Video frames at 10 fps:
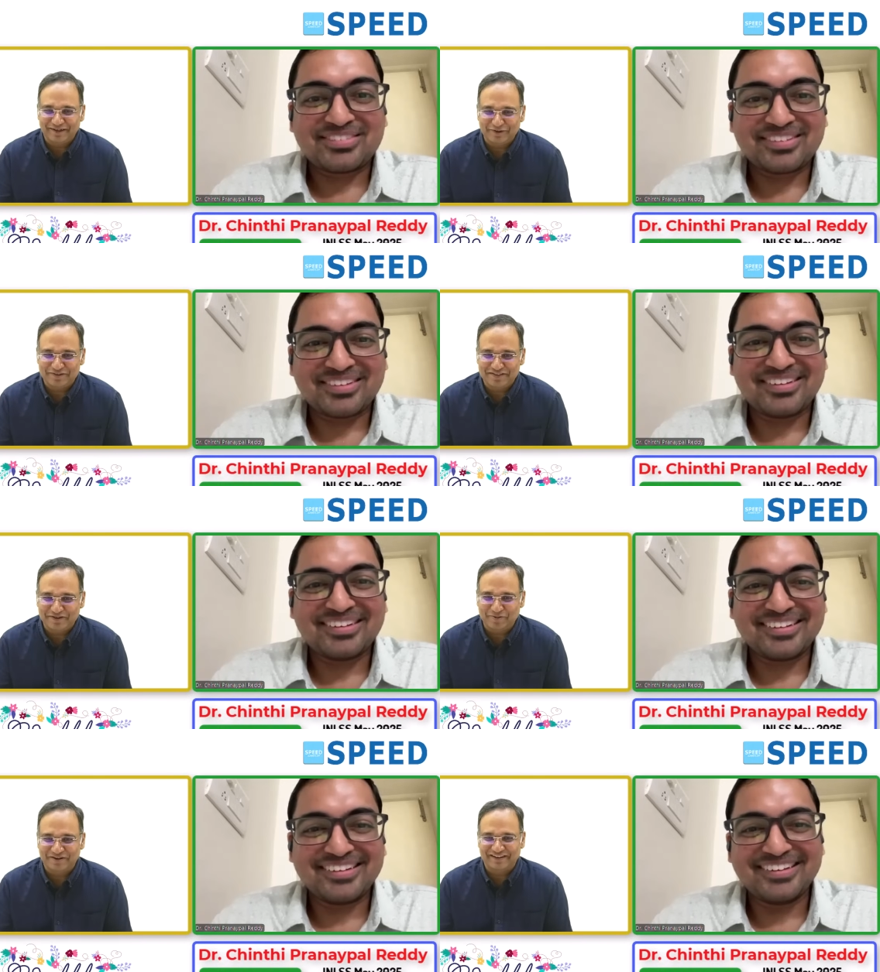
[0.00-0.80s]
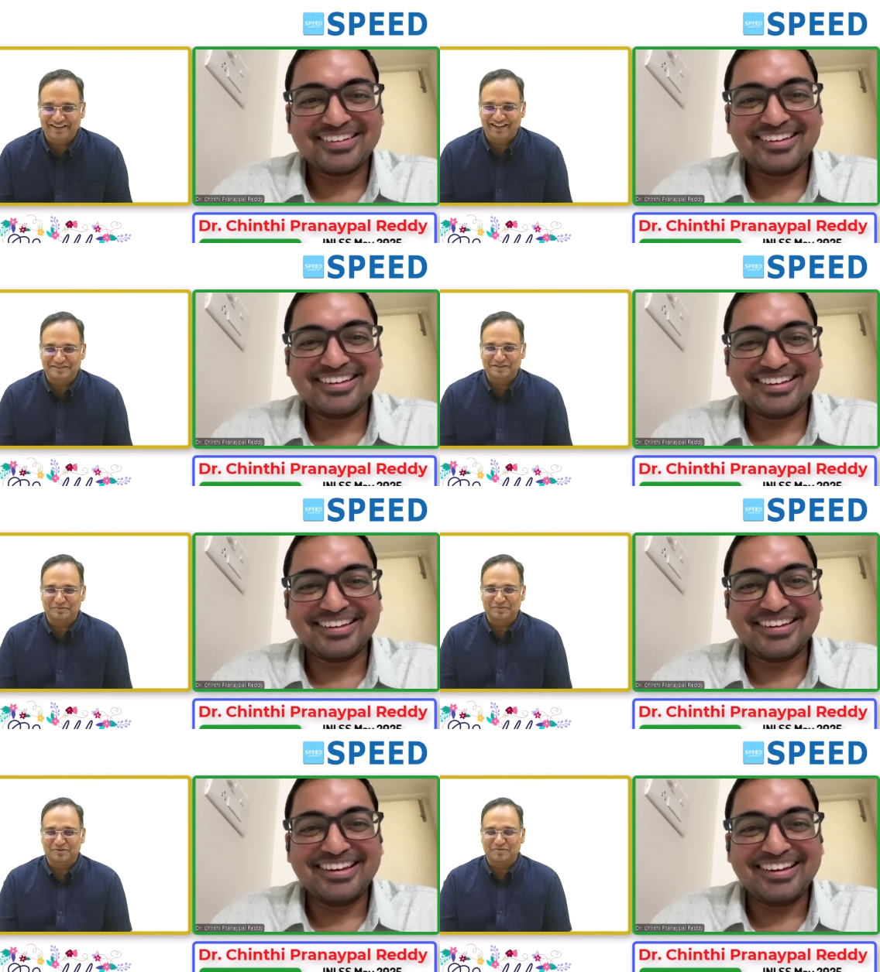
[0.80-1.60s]
Speaker 1: interview session, what did they
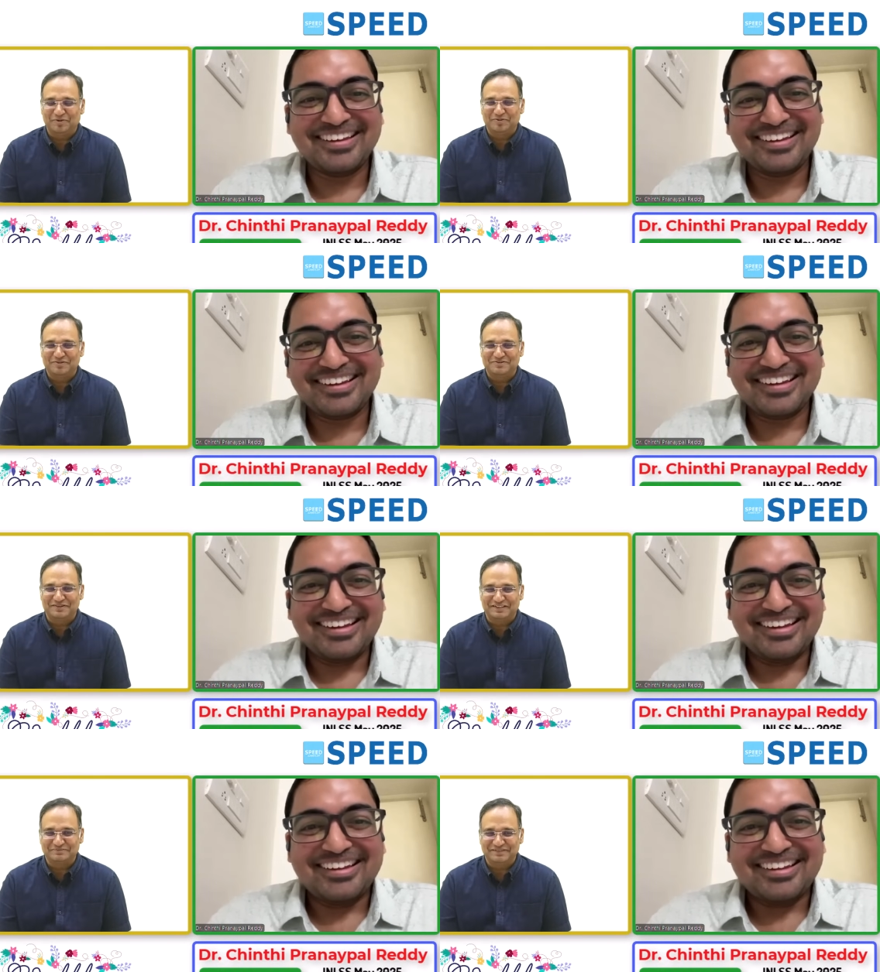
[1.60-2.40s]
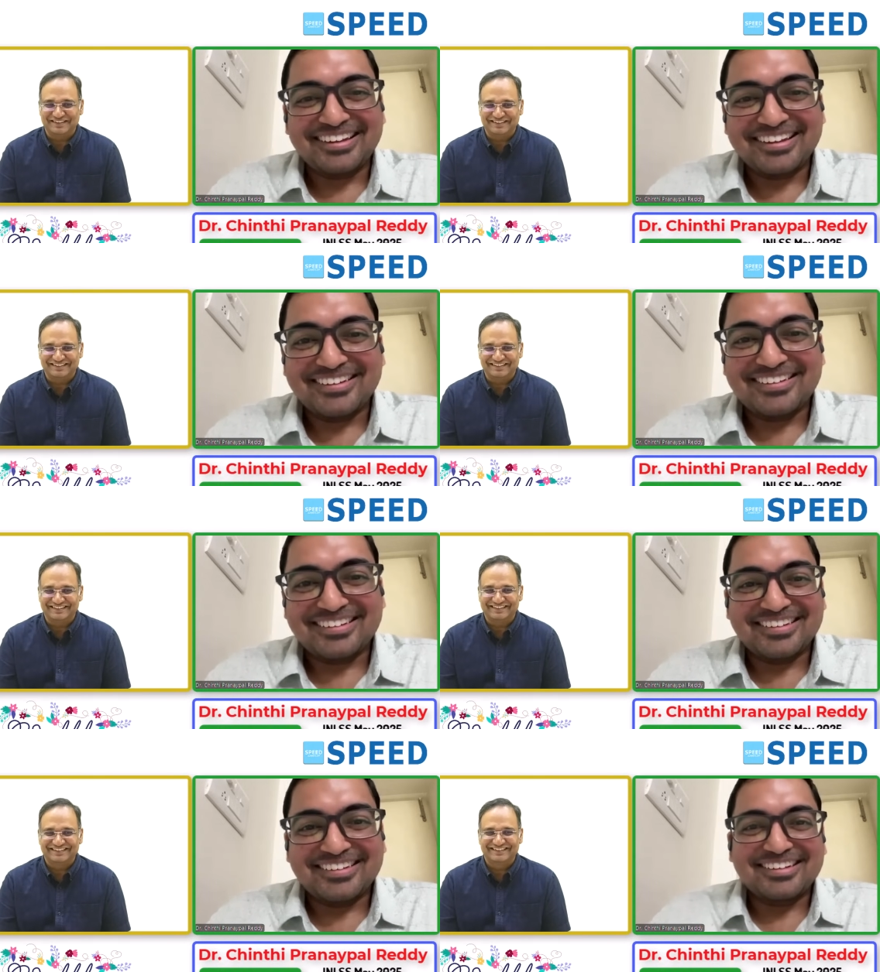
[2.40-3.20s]
ask you? I mean, what was your experience?
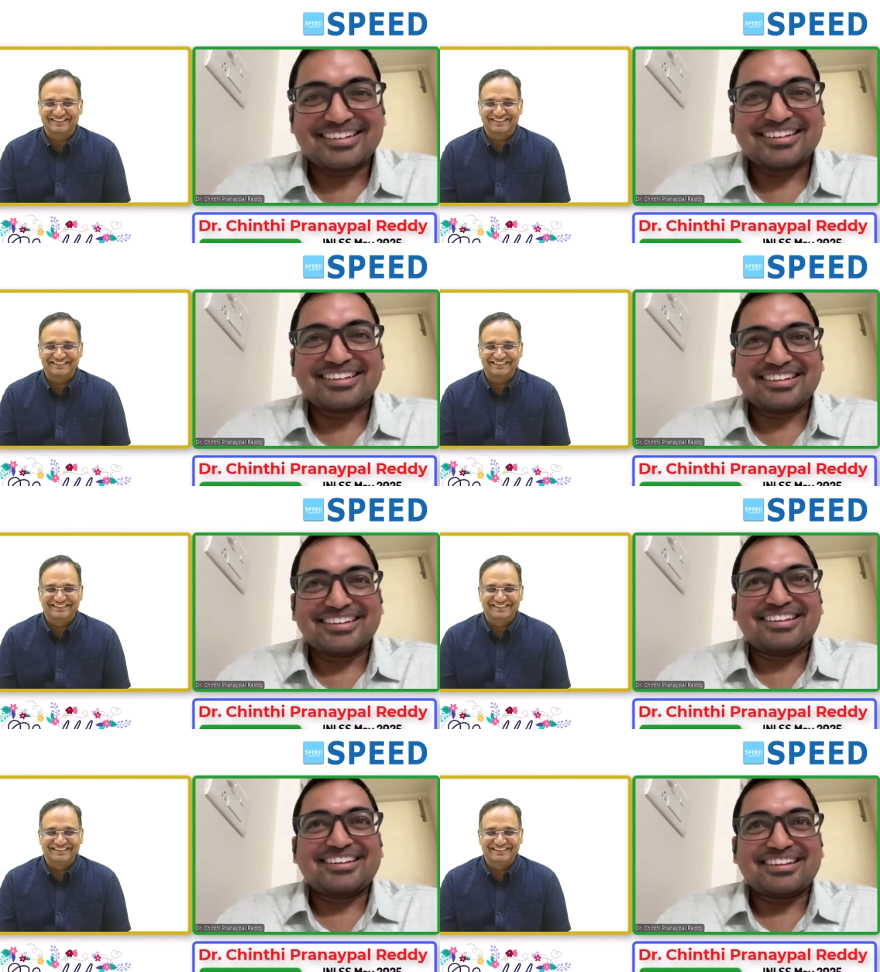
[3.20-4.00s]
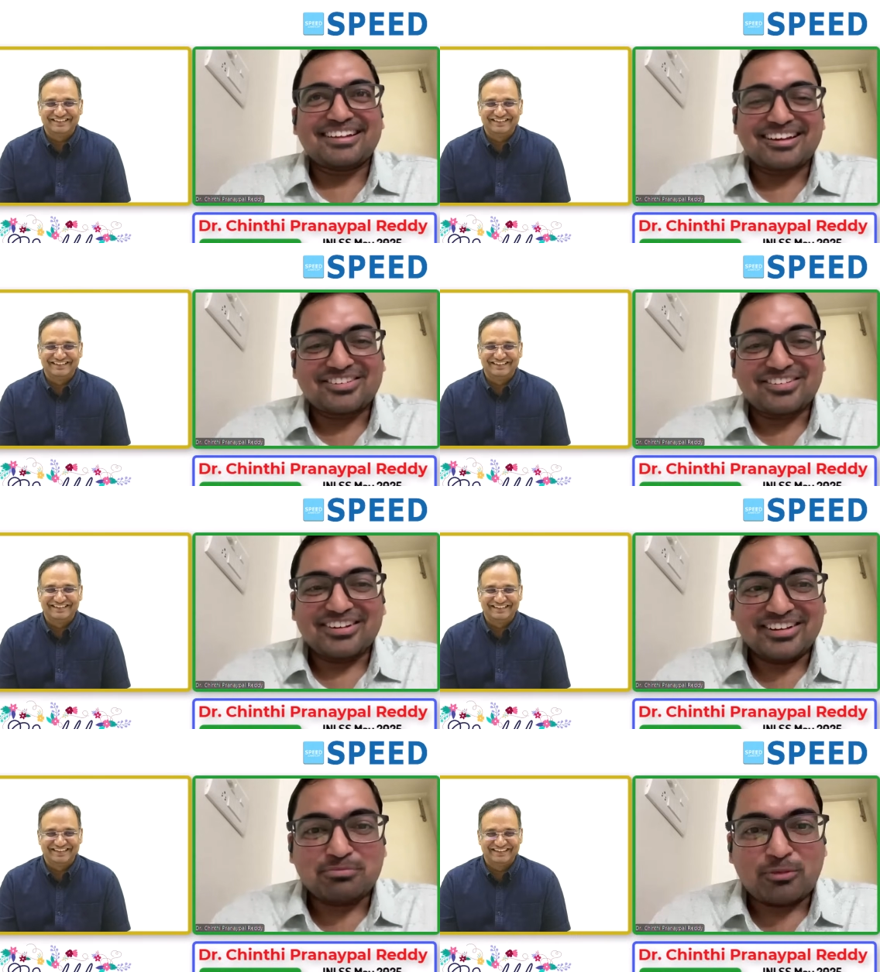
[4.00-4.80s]

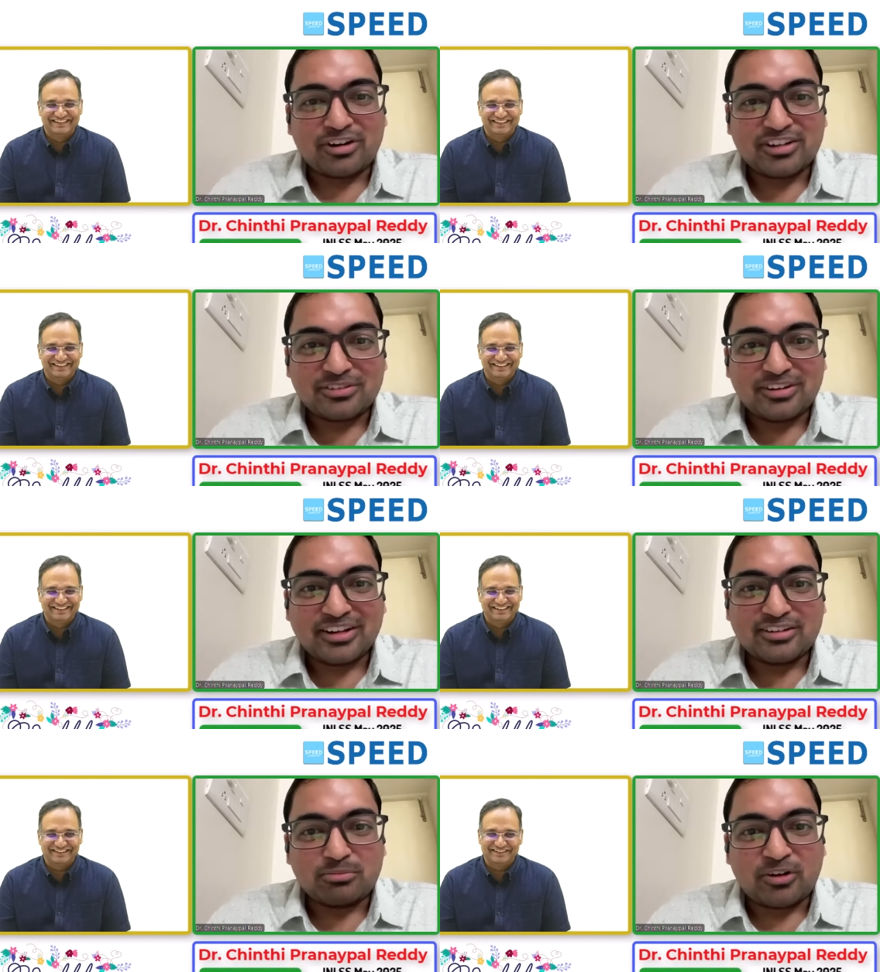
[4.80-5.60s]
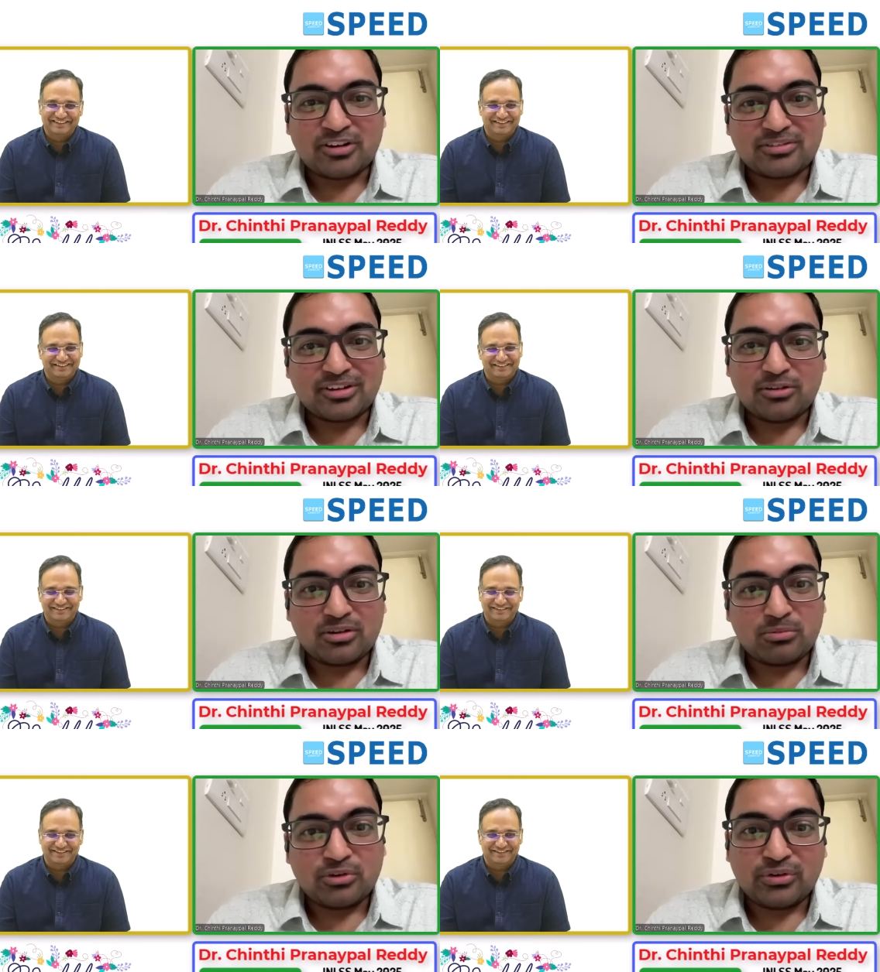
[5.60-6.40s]
Speaker 2: Actually, spotters were nice. Spotters were
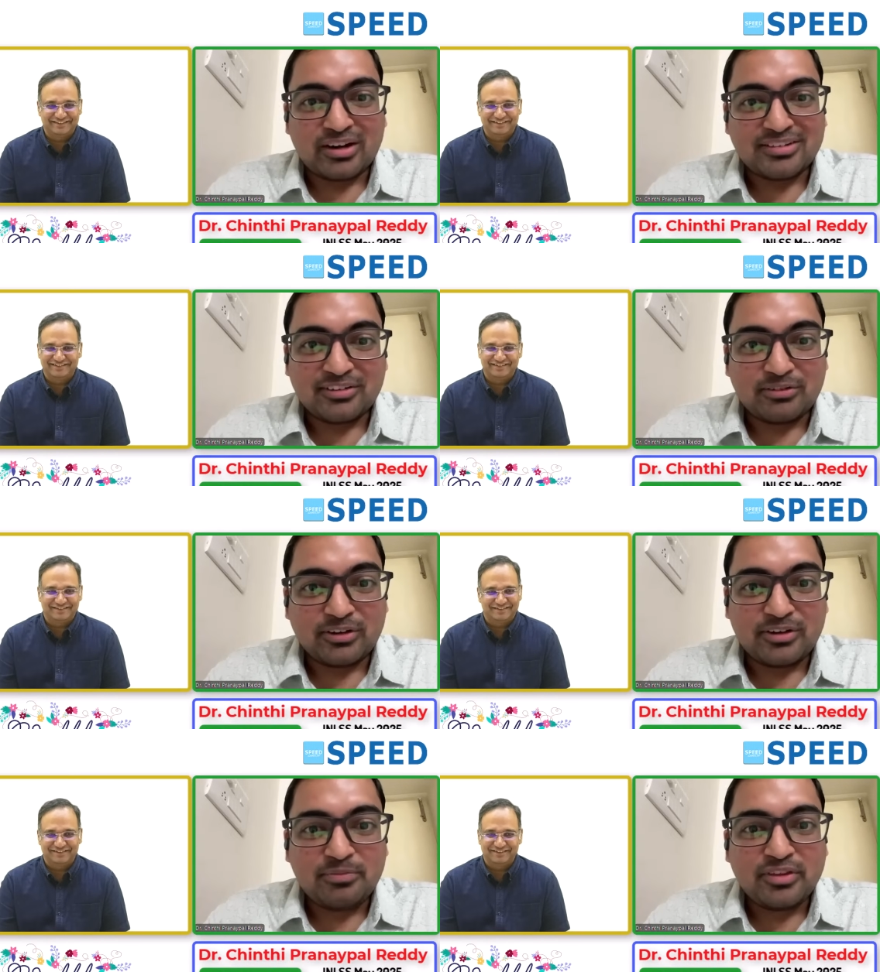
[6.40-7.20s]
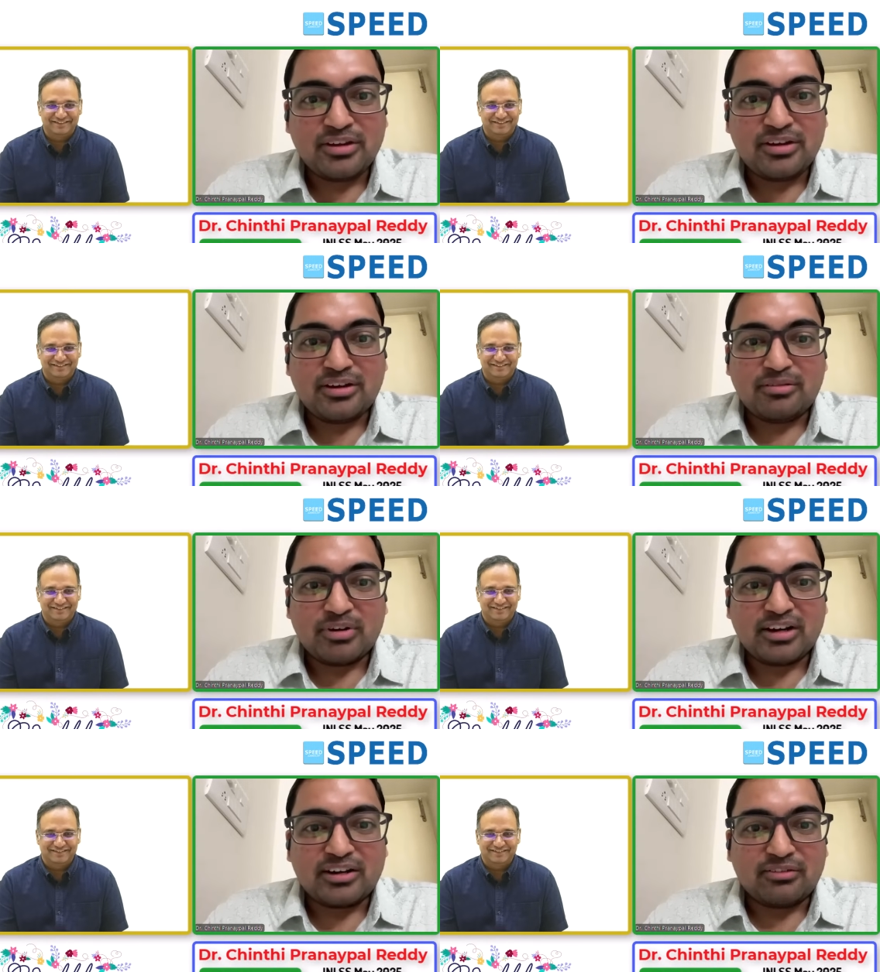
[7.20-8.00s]
able to answer everyone.
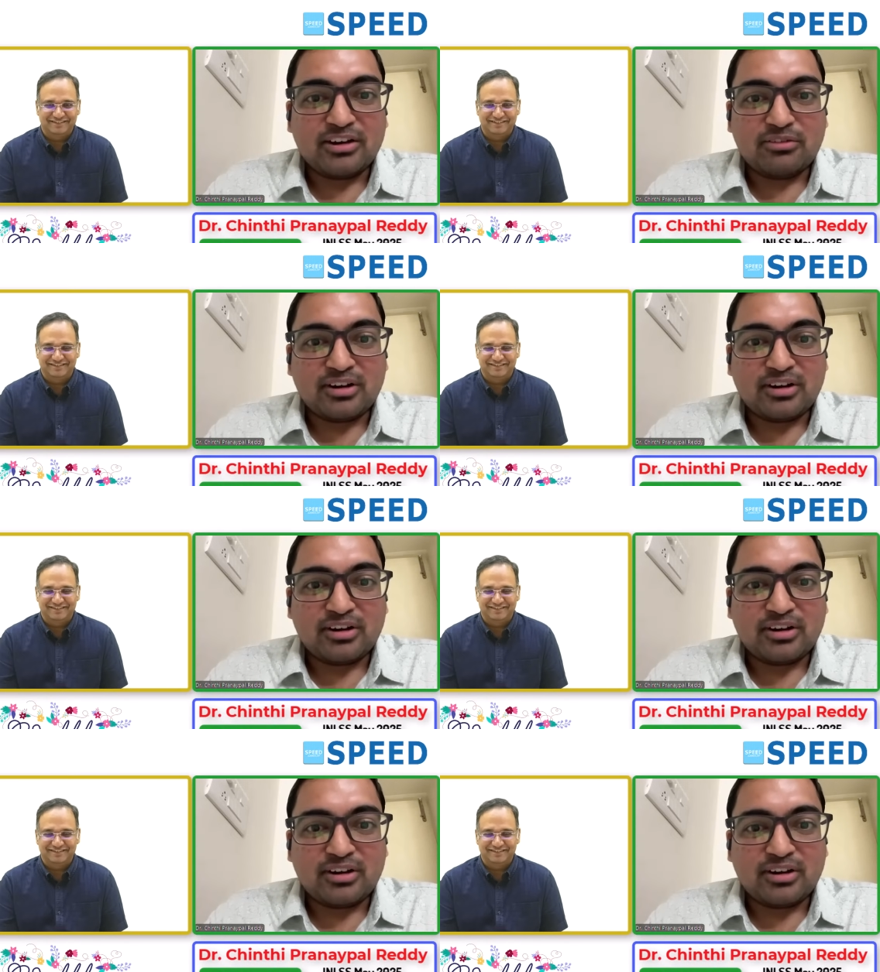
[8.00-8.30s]
But uh, Viva,